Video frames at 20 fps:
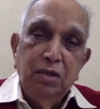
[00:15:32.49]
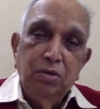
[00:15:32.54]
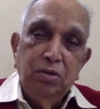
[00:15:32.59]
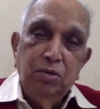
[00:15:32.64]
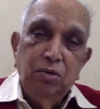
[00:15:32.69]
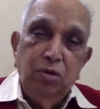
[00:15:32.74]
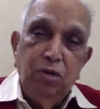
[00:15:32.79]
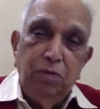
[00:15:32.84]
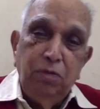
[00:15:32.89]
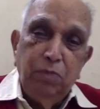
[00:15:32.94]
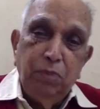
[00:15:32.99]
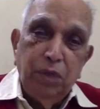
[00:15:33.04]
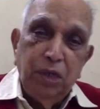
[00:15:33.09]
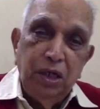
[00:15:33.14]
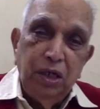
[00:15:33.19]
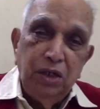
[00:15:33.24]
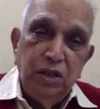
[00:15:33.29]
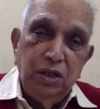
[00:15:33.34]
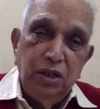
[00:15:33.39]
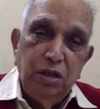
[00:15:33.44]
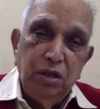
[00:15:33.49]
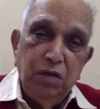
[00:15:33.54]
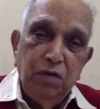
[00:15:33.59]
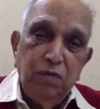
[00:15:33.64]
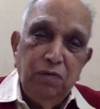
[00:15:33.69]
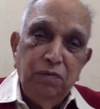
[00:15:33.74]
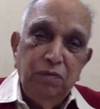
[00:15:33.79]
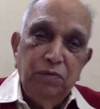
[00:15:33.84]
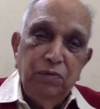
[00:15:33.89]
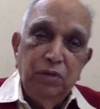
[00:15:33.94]
good policy of
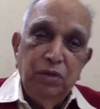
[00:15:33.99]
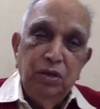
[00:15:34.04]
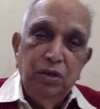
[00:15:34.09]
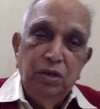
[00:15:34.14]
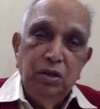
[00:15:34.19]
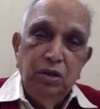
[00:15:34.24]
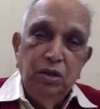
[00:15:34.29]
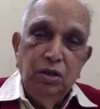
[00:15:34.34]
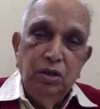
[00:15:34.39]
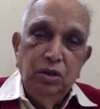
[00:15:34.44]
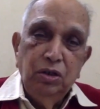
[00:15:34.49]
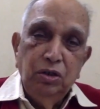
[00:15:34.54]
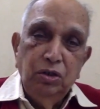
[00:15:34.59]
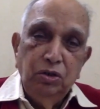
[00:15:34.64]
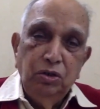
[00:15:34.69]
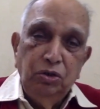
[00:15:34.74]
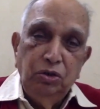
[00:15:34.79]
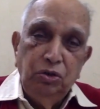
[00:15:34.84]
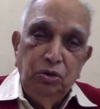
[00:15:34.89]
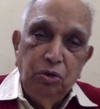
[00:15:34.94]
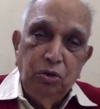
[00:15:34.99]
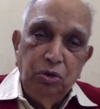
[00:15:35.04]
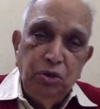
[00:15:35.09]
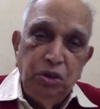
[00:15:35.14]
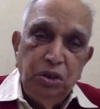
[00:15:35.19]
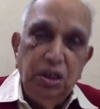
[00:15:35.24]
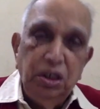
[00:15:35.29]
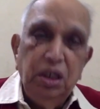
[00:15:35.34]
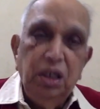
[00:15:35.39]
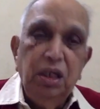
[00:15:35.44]

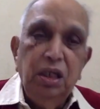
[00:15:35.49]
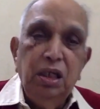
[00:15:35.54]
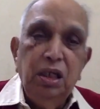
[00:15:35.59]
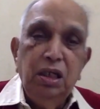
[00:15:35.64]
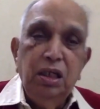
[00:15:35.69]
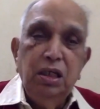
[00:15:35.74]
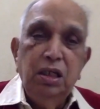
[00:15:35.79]
social